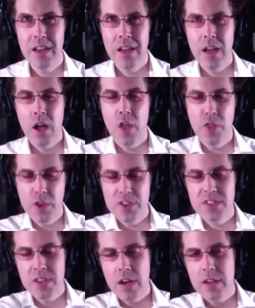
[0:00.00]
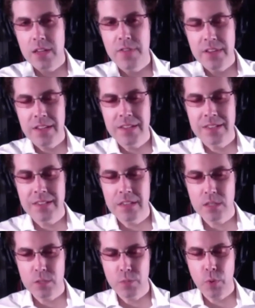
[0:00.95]
the scientific
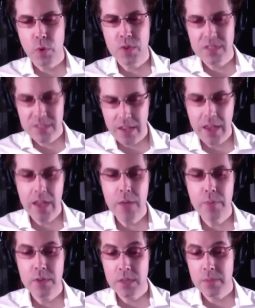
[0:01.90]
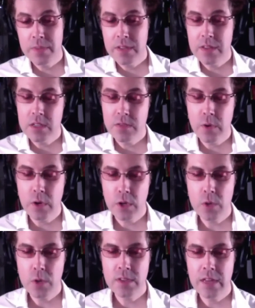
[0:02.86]
consensus per se, but something that is very
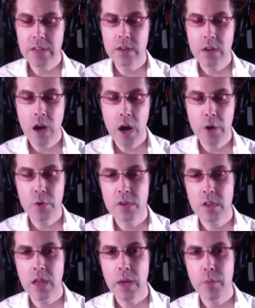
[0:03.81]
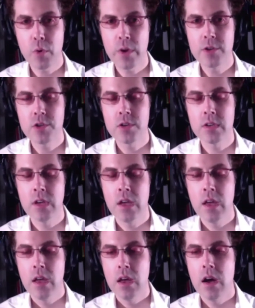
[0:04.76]
close to that, the Cochrane collaboration
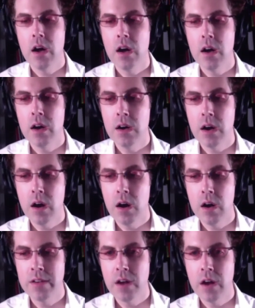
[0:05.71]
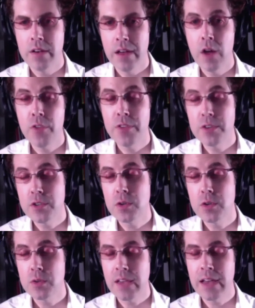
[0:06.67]
on health
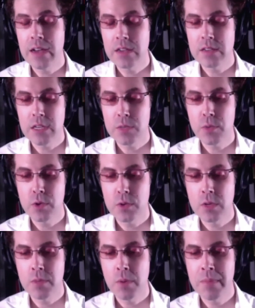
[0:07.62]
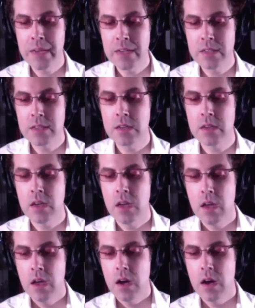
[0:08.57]
issues has produced some amazing,
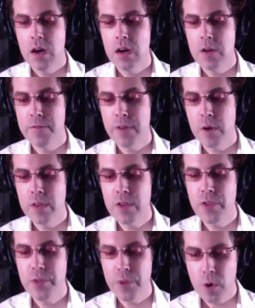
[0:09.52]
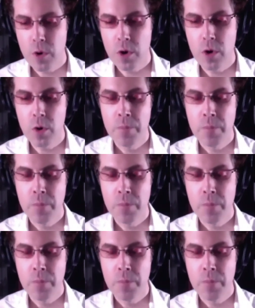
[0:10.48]
fairly thorough